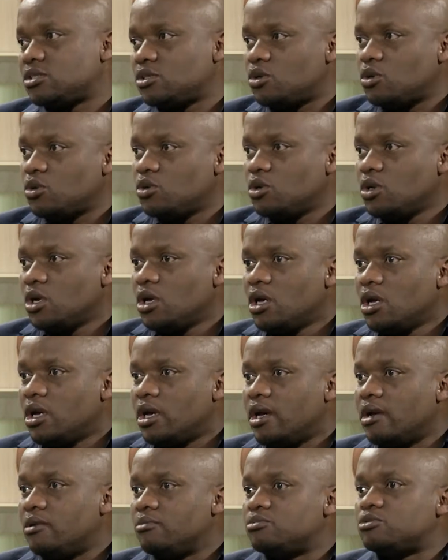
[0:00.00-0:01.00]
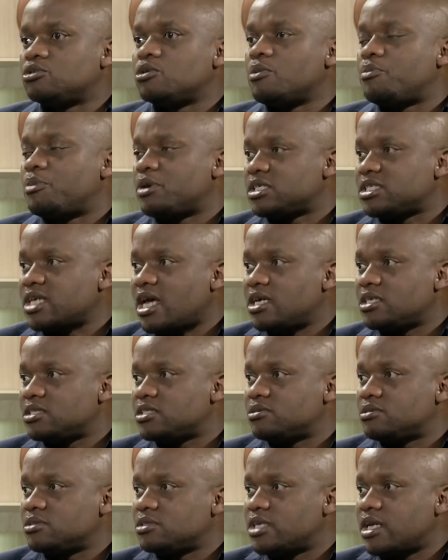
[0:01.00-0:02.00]
you know, uh, to be precise,
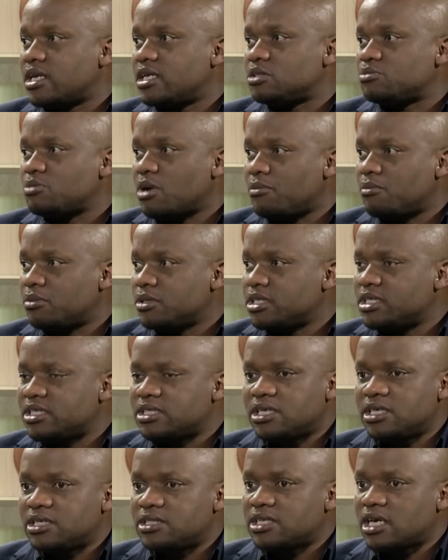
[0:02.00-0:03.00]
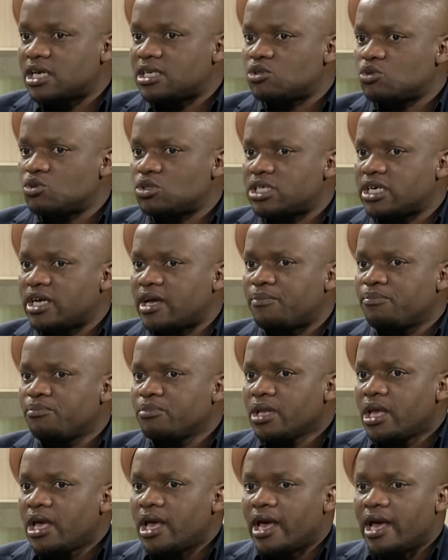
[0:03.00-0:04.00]
Dennis Mumble, he, he said ukuthi-ke
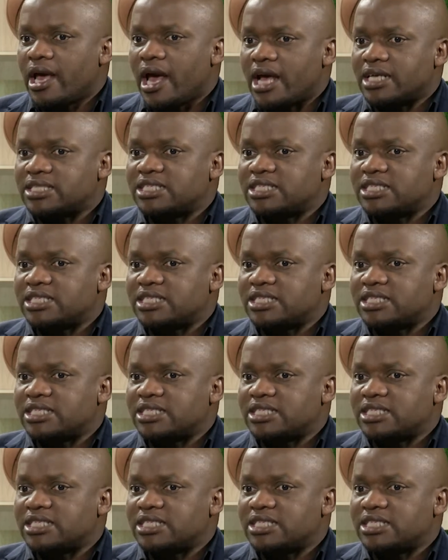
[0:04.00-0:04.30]
uh,